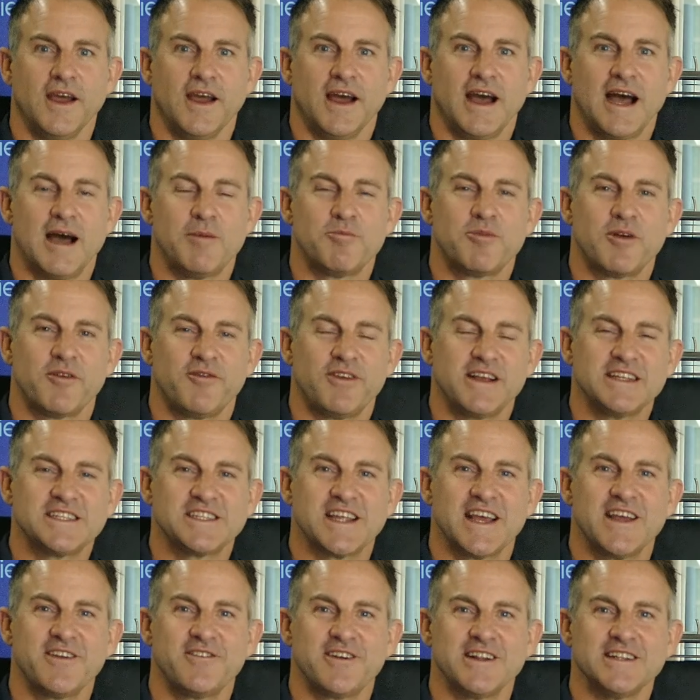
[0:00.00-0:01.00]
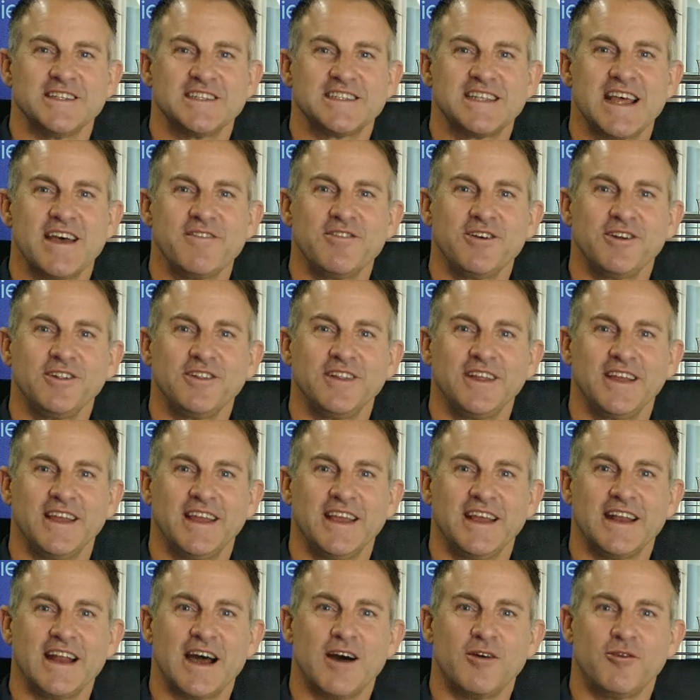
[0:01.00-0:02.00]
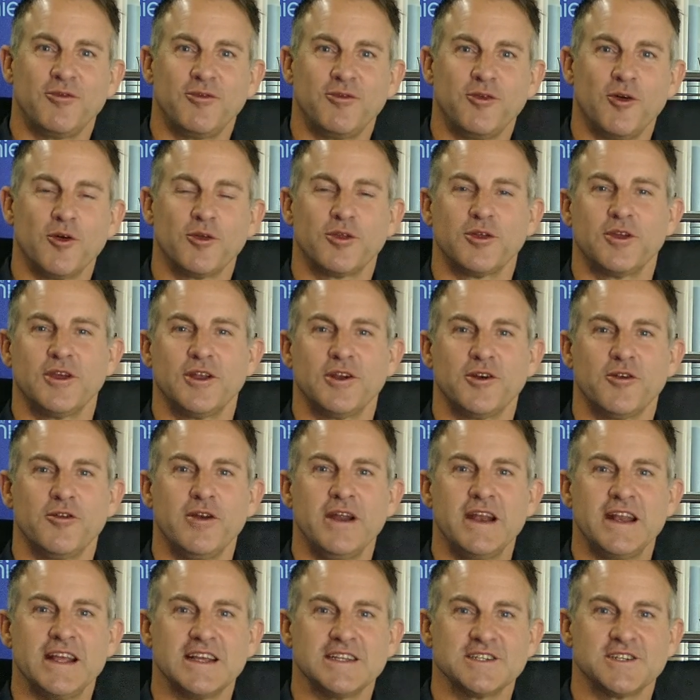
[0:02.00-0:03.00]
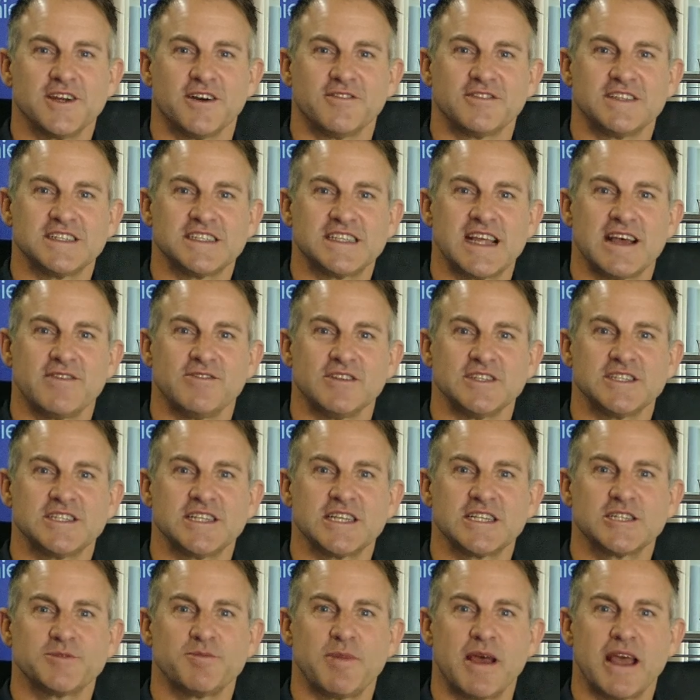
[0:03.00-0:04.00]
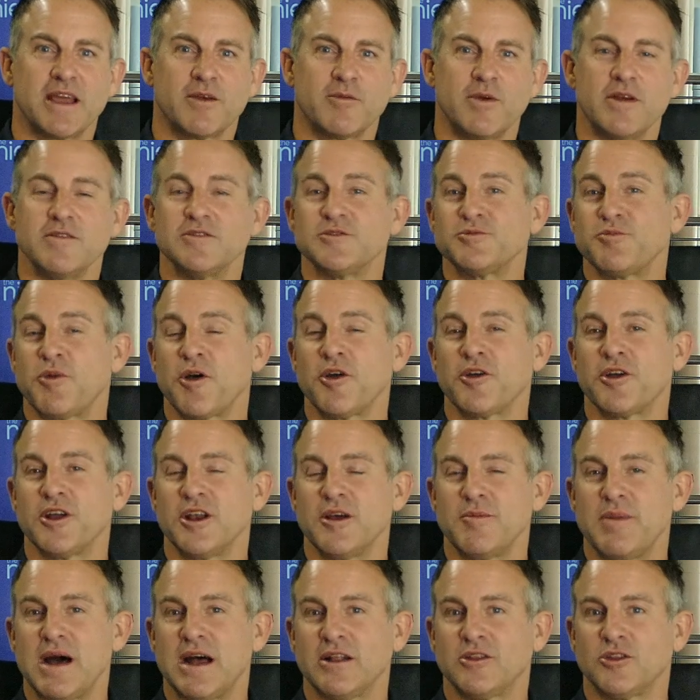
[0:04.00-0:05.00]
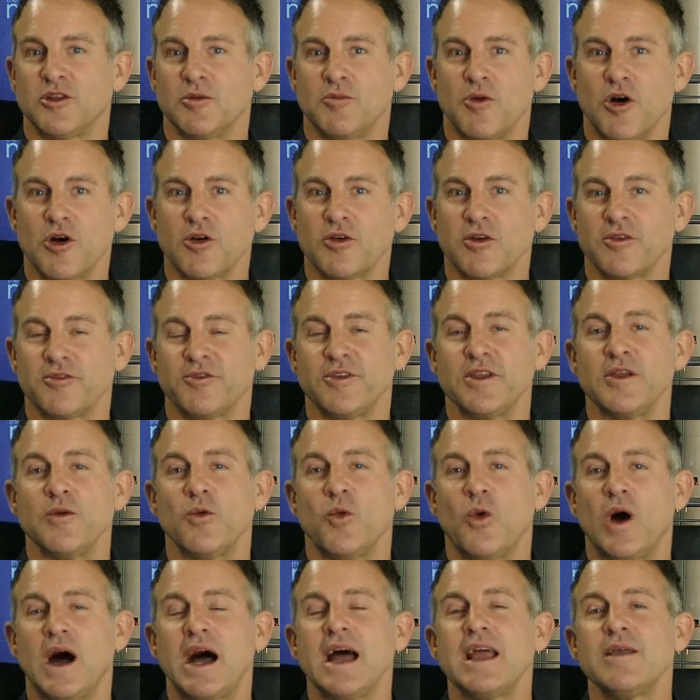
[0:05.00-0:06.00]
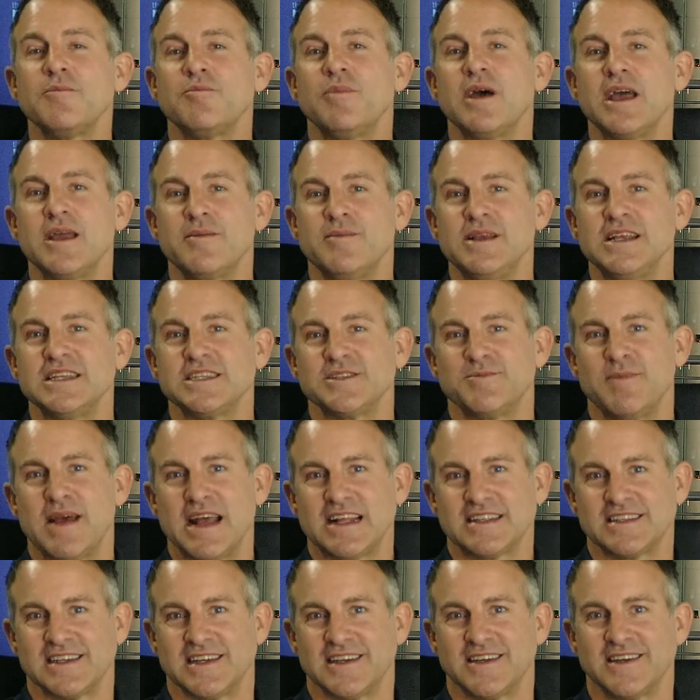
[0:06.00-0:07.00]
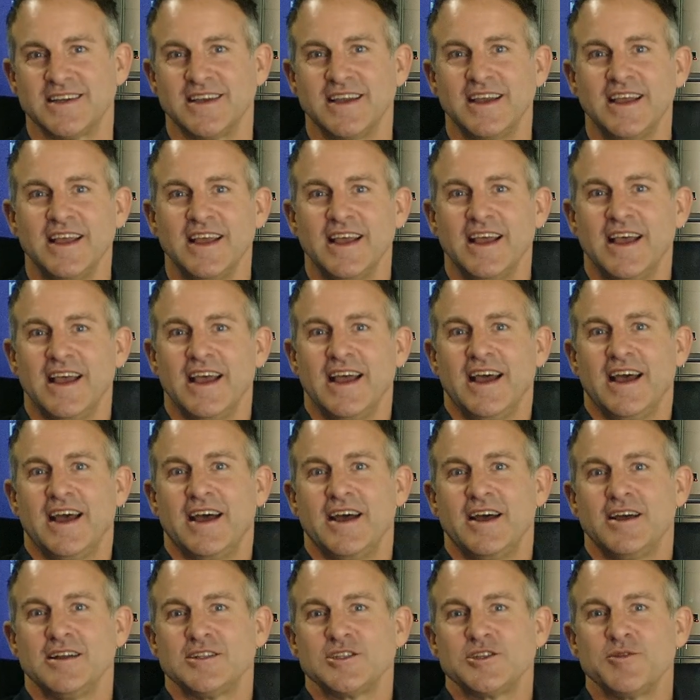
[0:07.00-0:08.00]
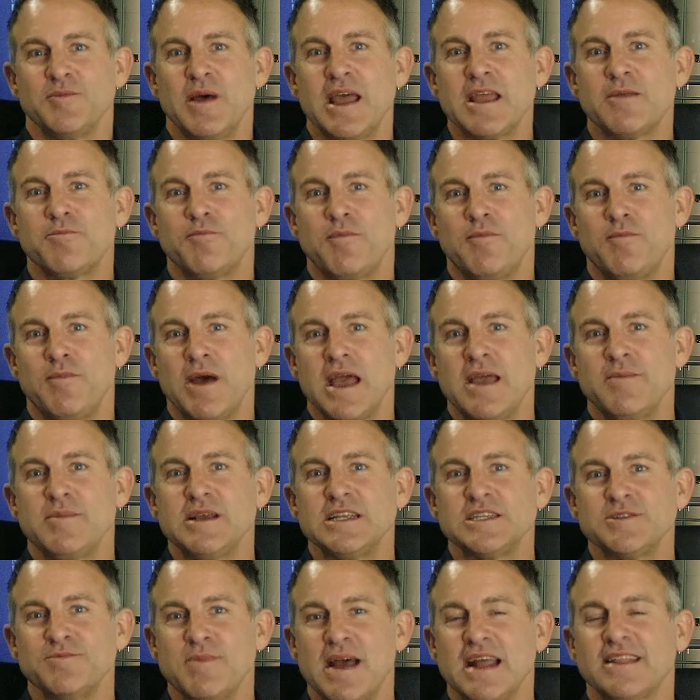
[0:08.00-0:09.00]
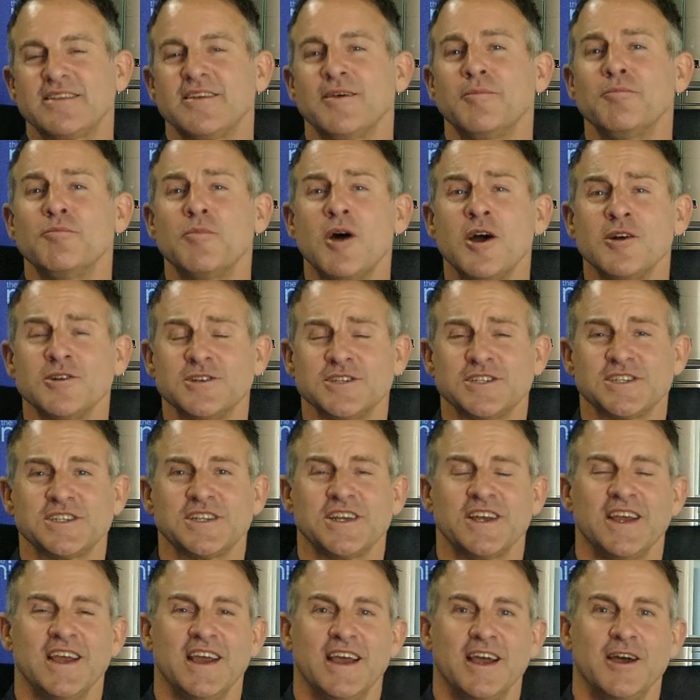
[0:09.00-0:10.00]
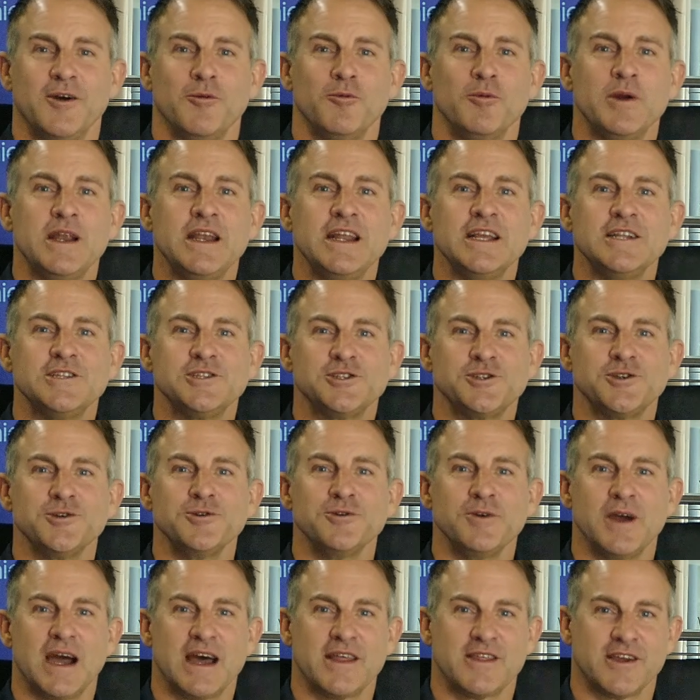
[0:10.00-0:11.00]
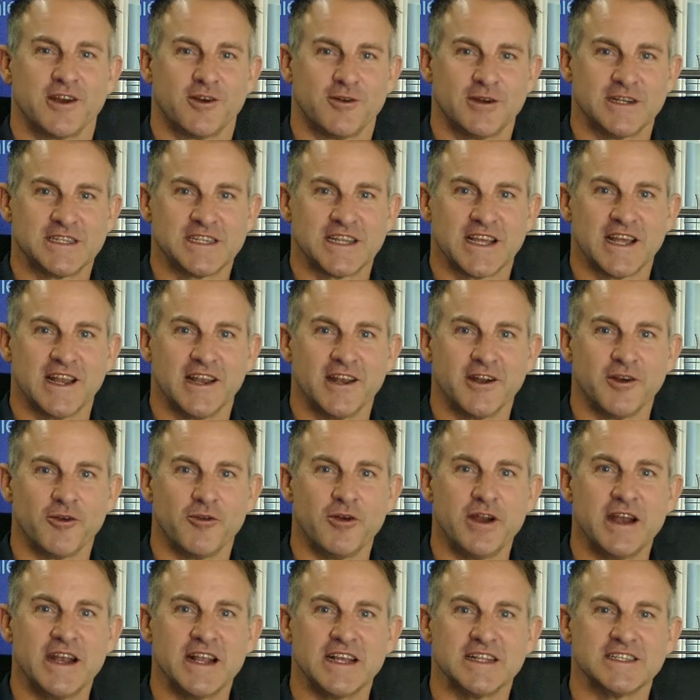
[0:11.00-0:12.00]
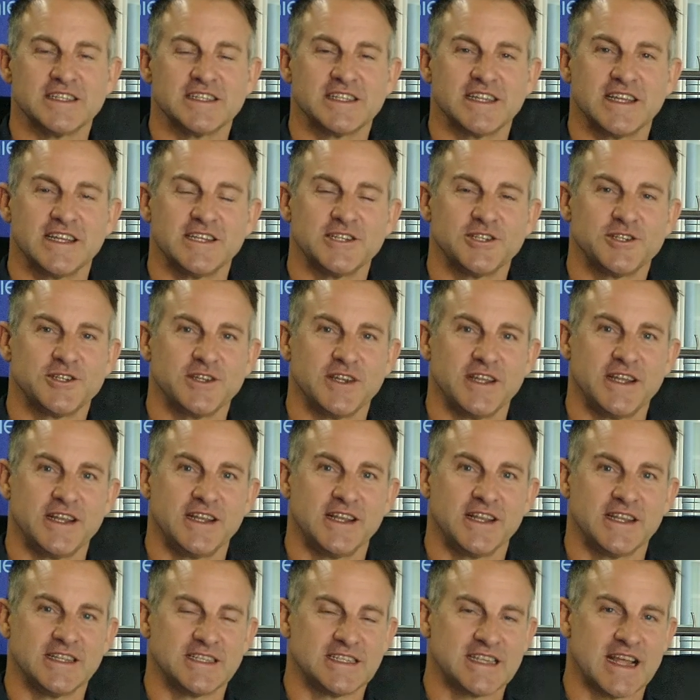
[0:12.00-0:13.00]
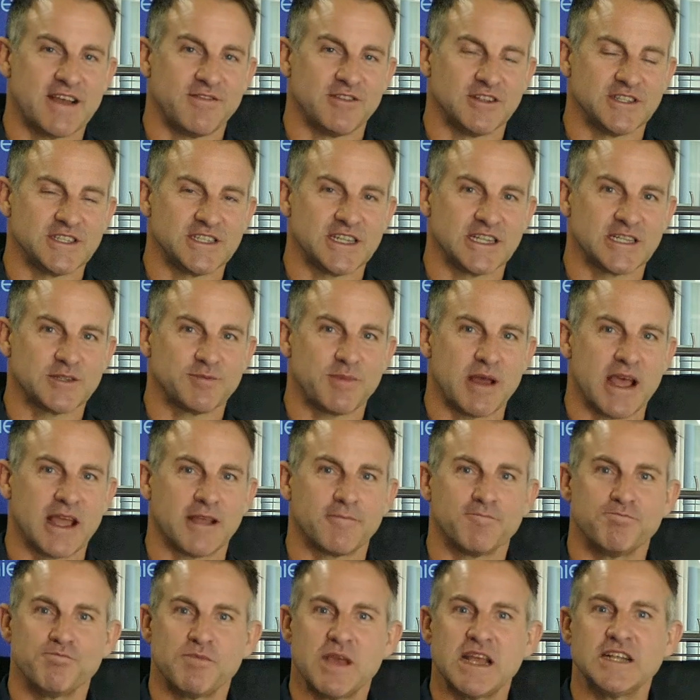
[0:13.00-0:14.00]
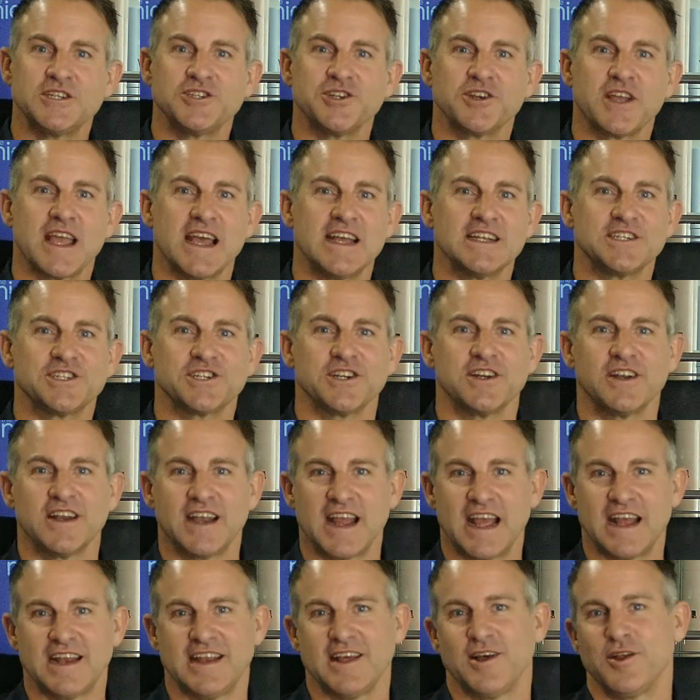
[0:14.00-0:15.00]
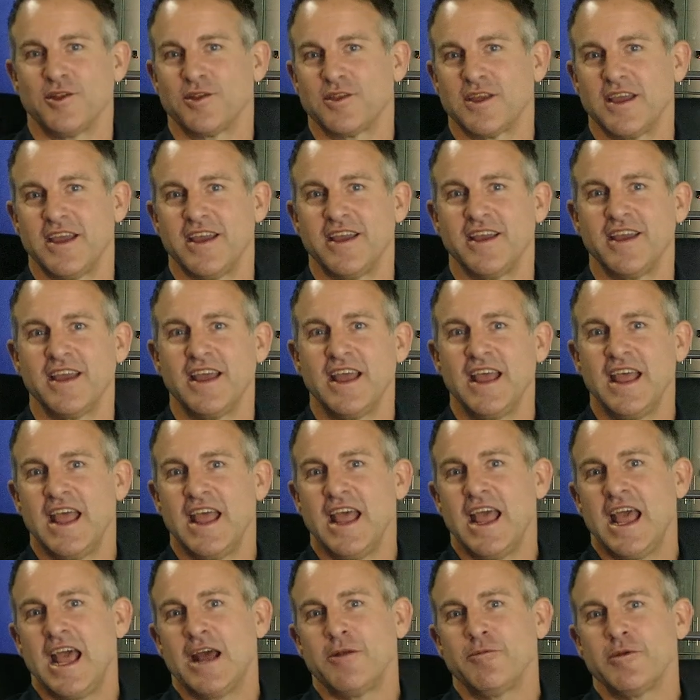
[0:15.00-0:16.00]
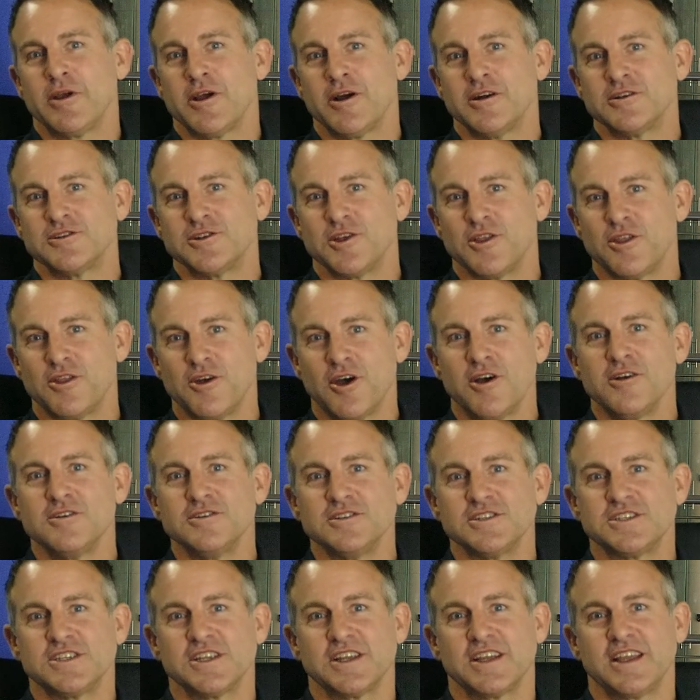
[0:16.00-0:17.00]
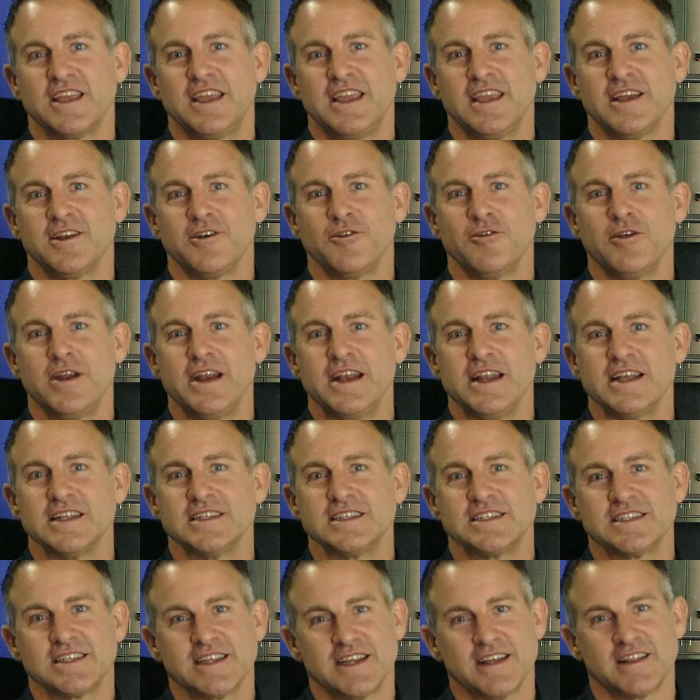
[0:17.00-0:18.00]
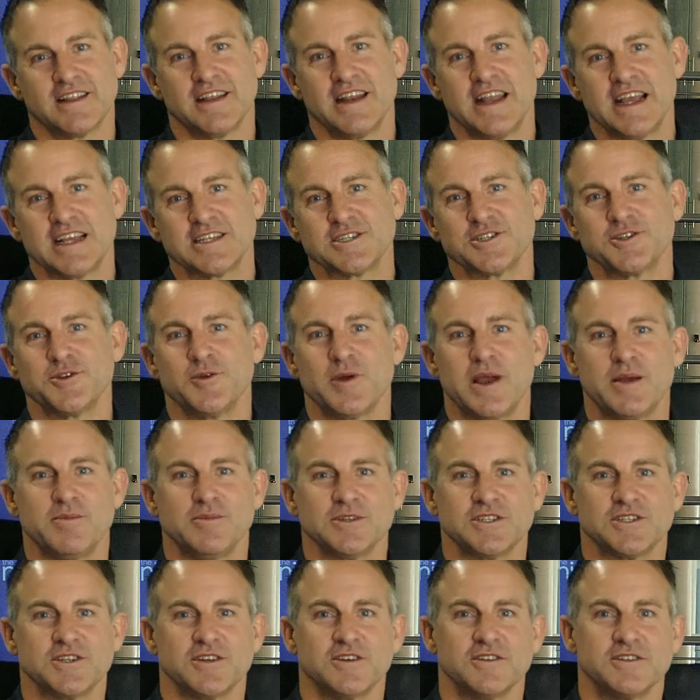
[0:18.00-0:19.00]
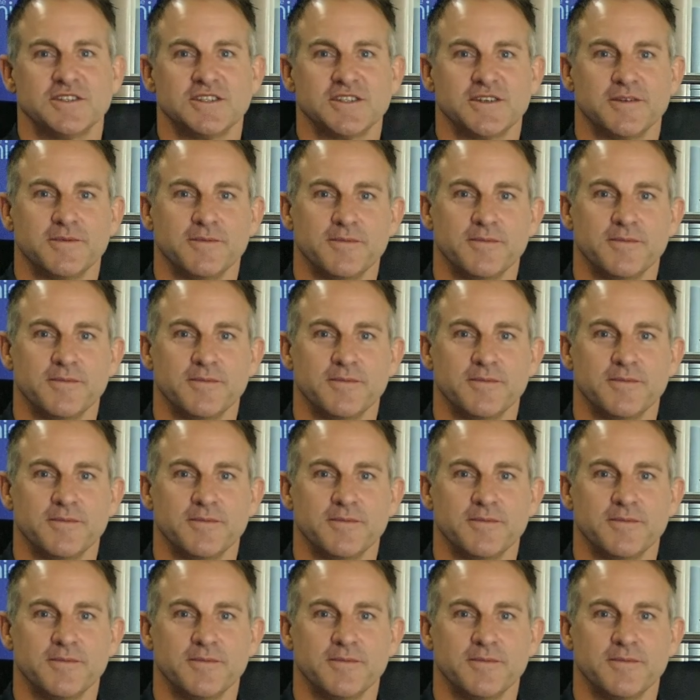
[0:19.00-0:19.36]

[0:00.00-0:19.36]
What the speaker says: I'm Professor Adrian Saville. In our fourth ingredient of the Saville six-pack, we've spoken about demography, why babies matter. To make babies matter most, we need two other critical ingredients in the Saville six-pack, education and healthcare. And we go to those key ingredients in the next two episodes.